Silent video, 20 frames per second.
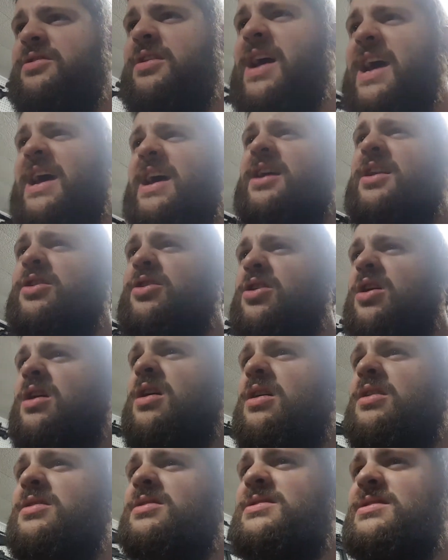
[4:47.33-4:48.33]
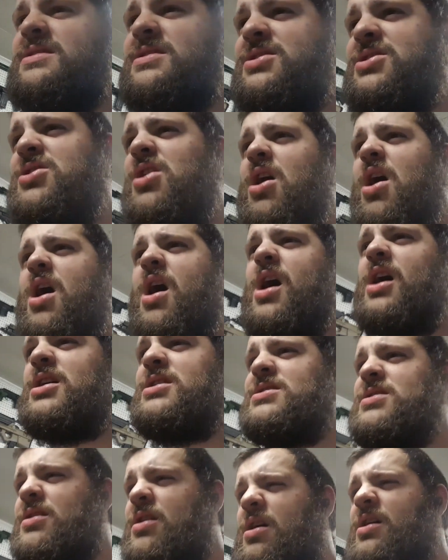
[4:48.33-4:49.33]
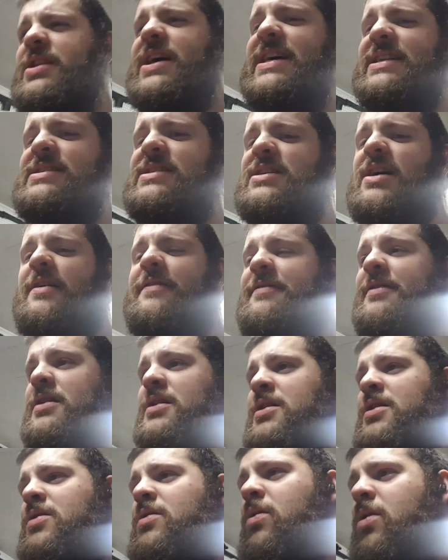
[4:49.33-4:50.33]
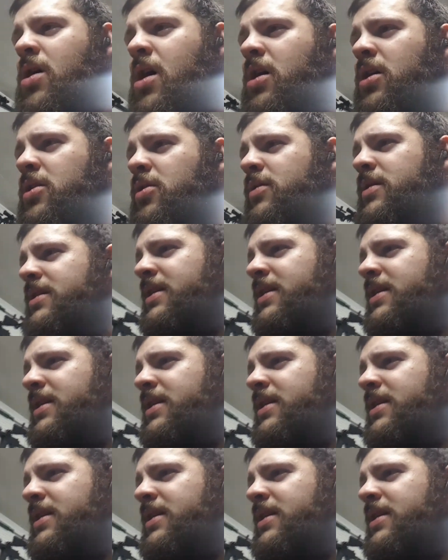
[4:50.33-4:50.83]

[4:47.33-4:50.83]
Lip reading: hand guards and stocks and all that stuff will all go in